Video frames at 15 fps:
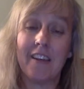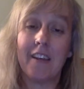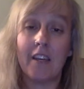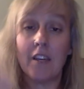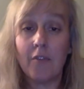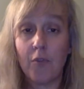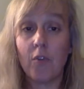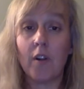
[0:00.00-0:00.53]

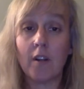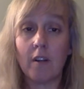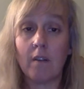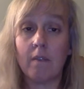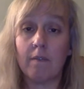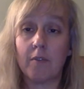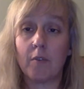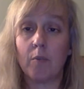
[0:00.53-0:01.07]
If we're
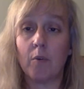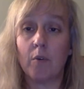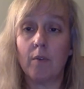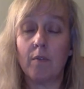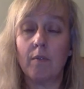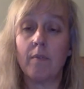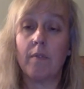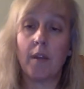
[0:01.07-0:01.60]

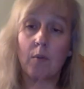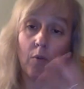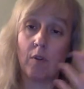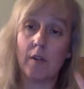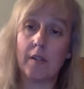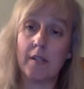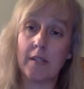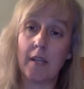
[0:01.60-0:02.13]
uncomfortable, then we're
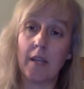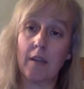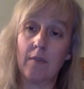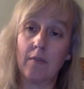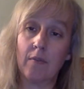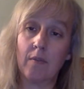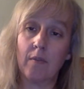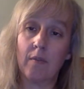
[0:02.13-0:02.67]

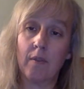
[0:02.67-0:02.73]
unsafe,